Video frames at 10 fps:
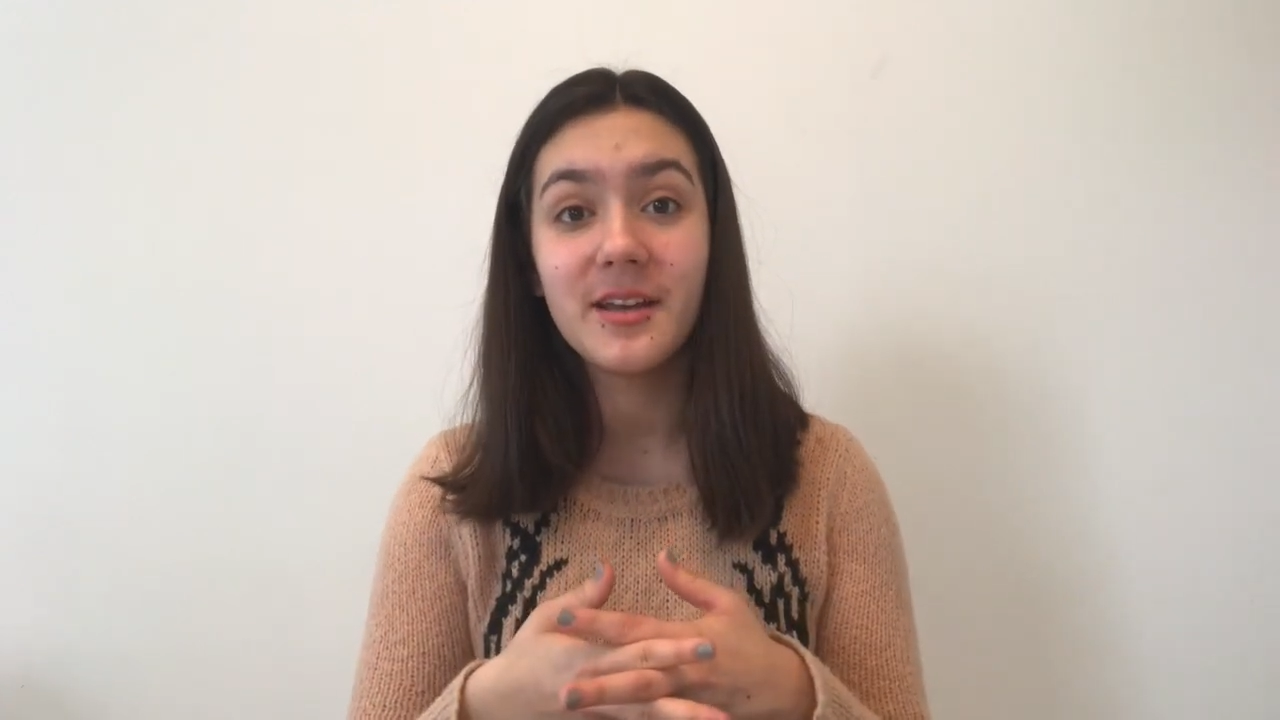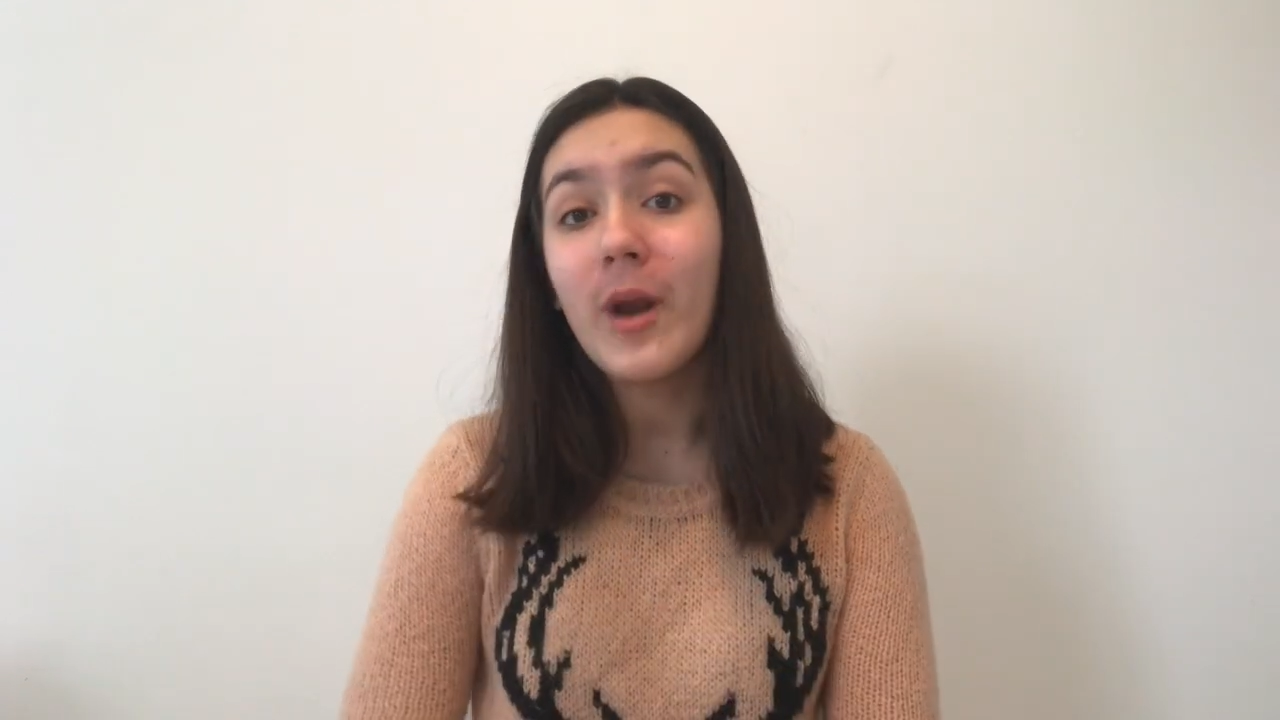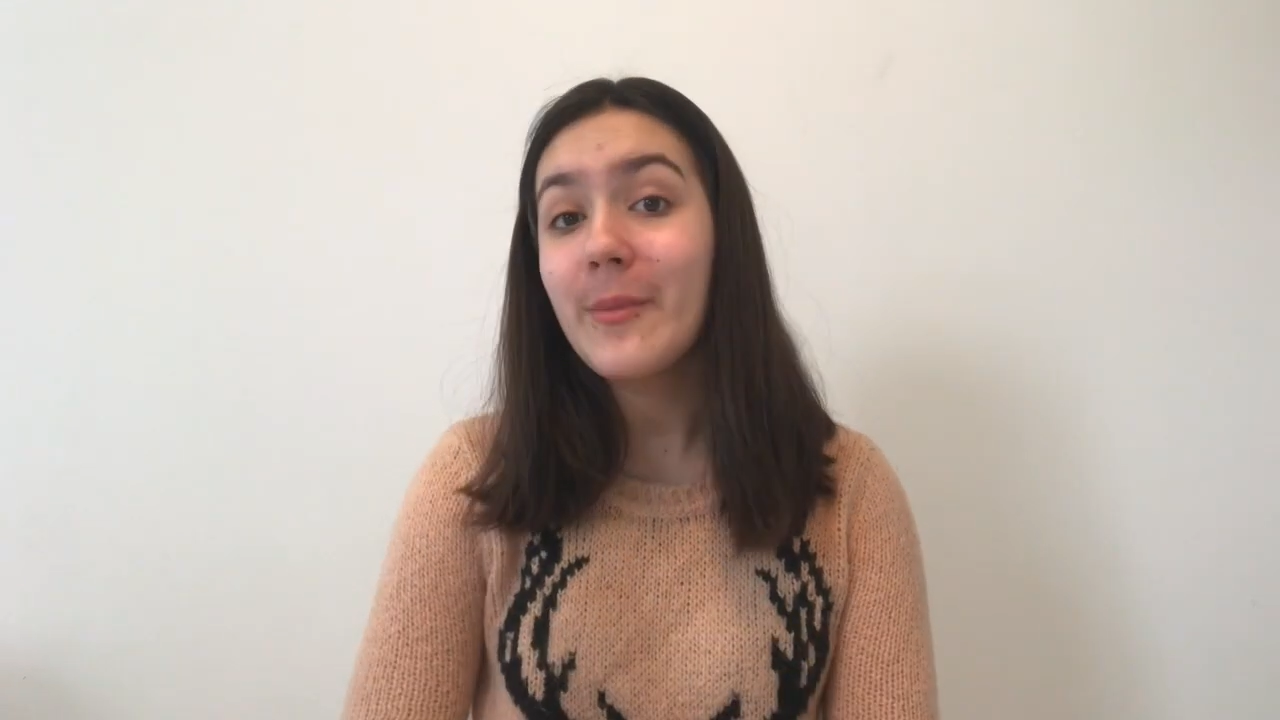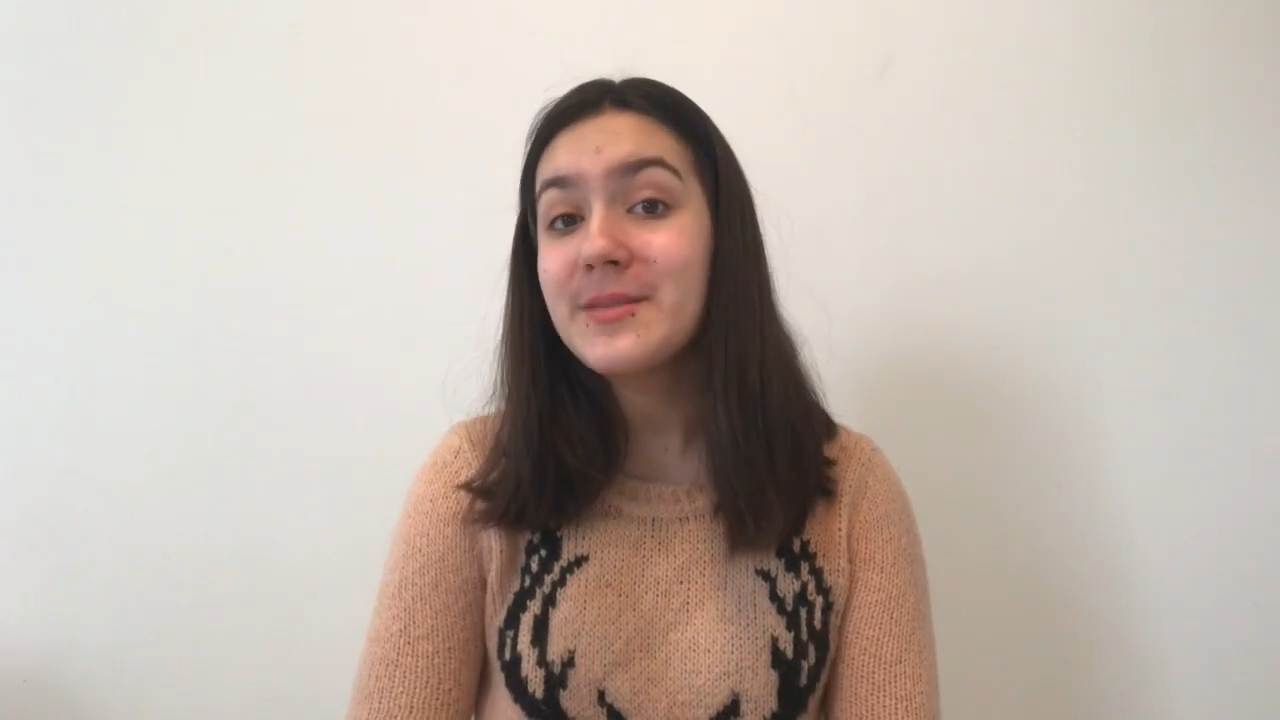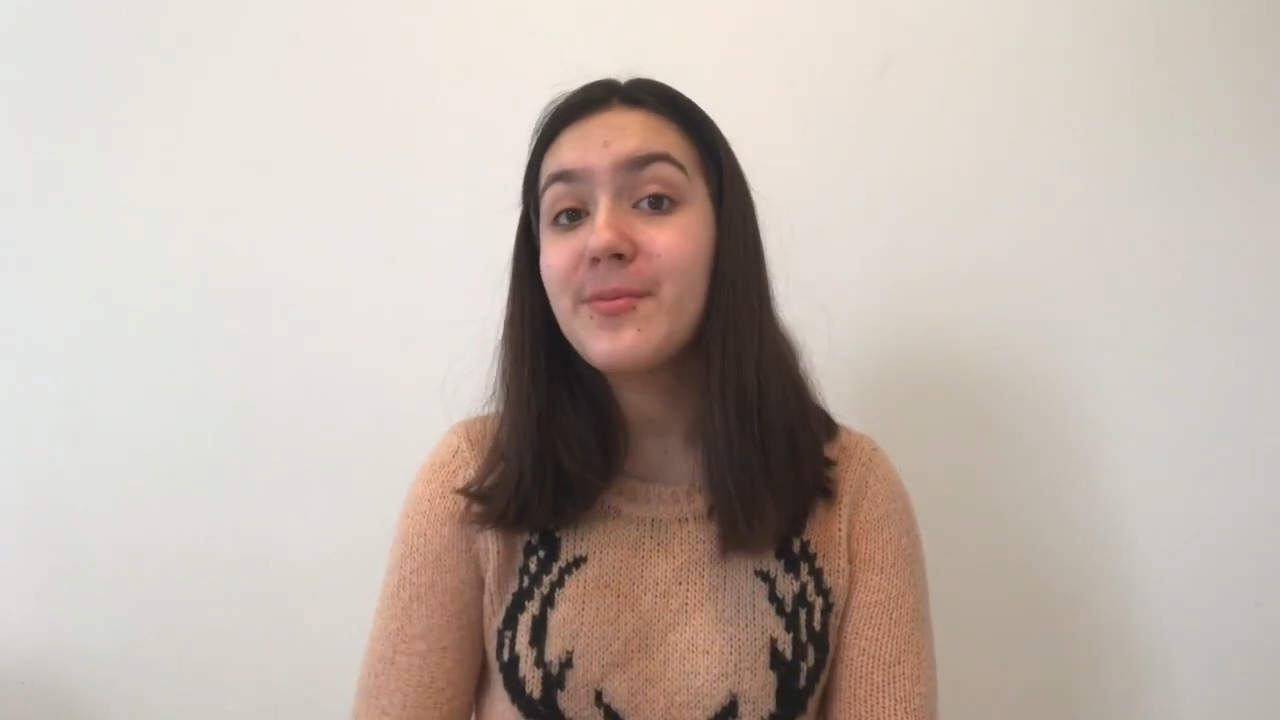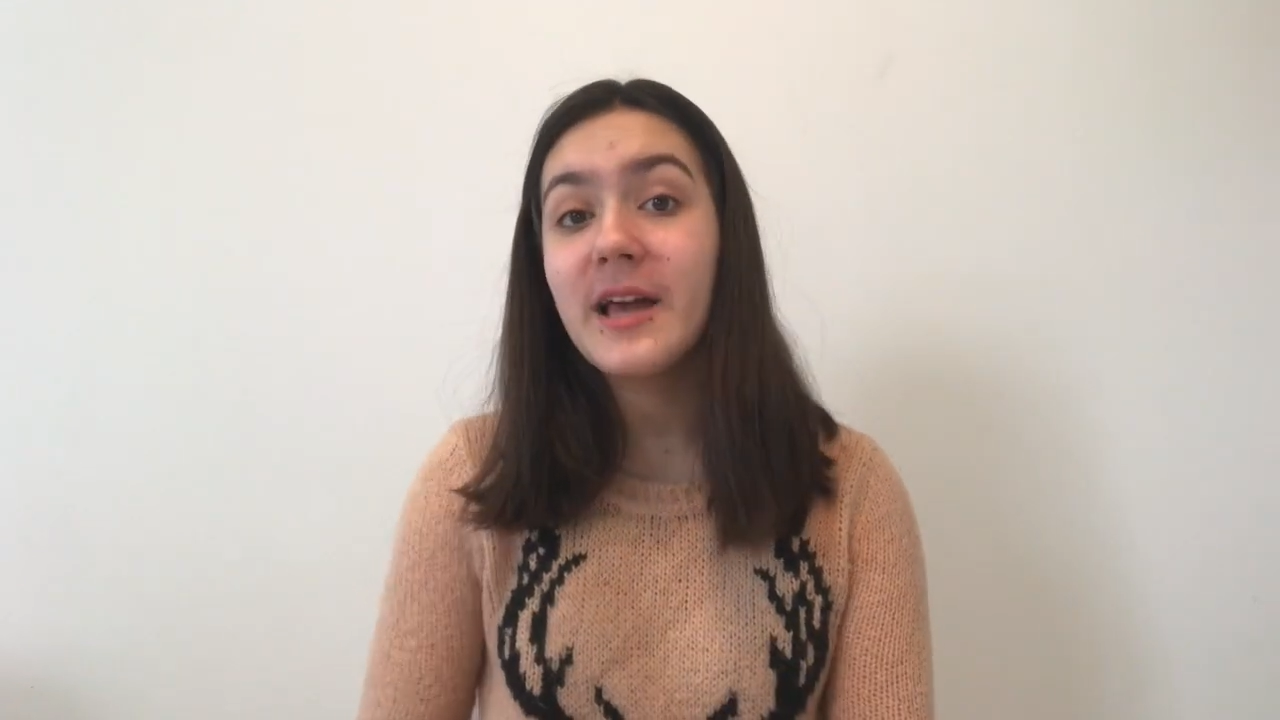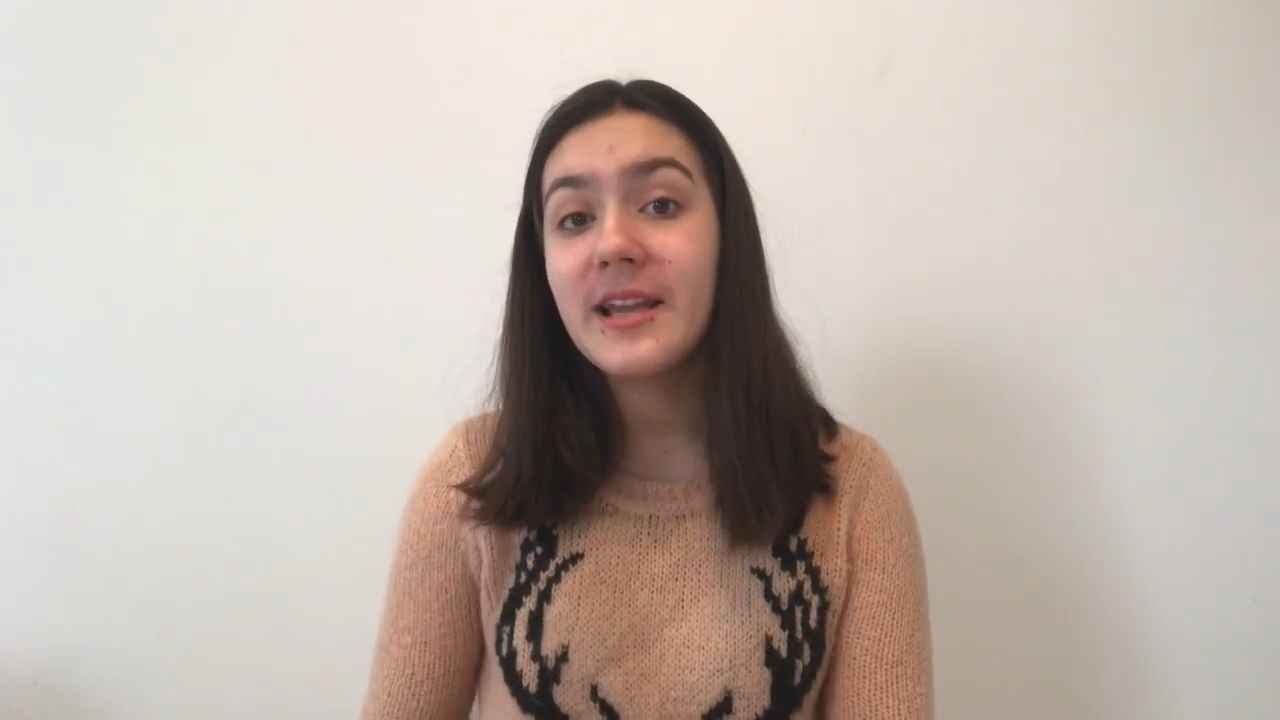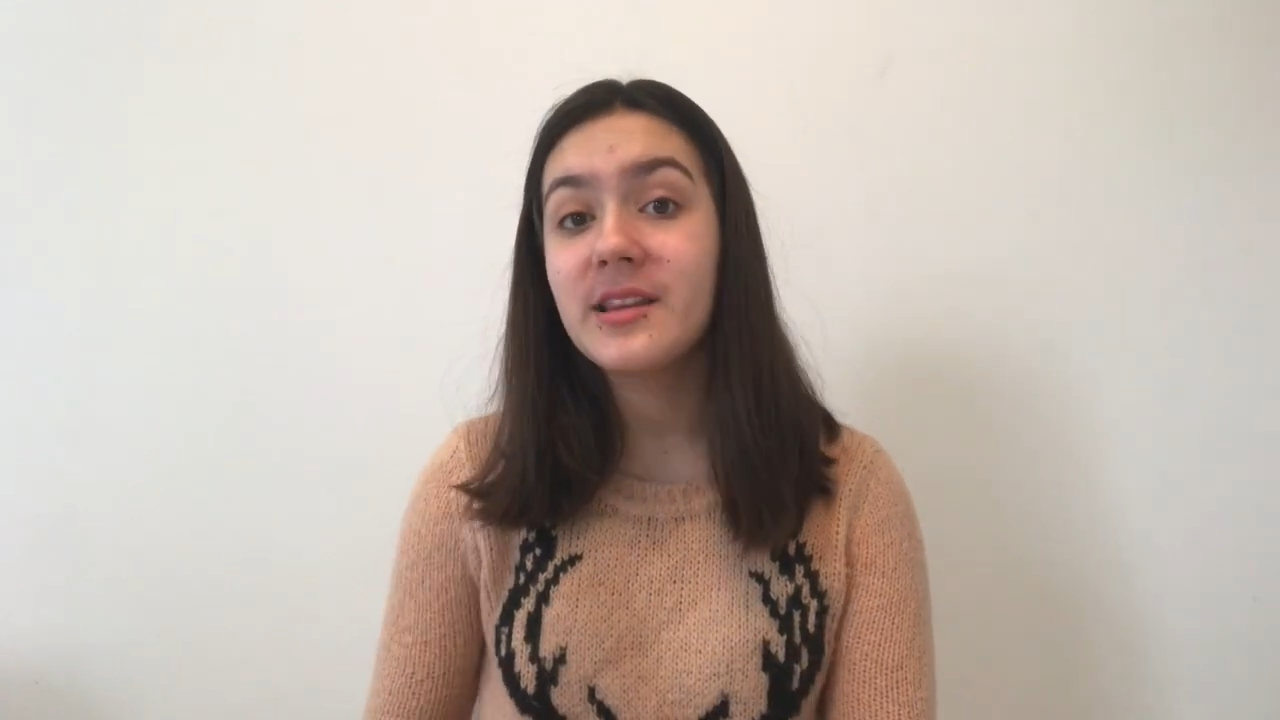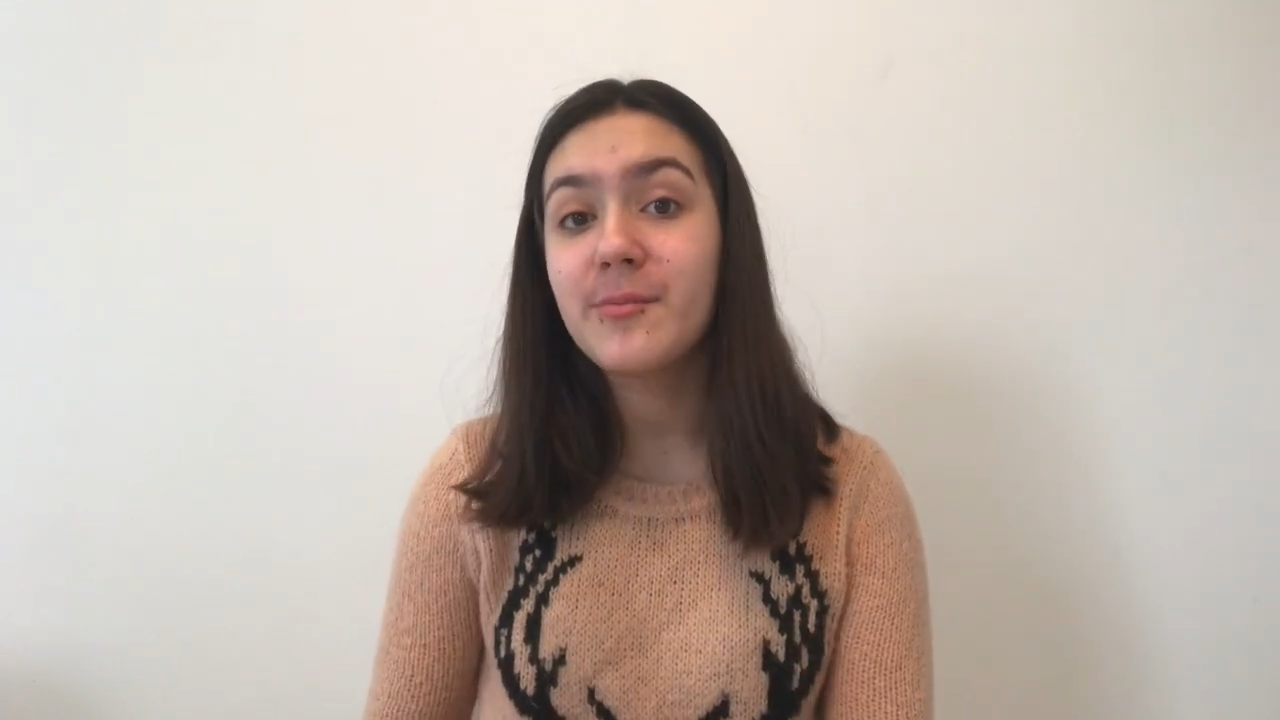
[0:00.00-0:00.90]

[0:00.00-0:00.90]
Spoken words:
When I was planning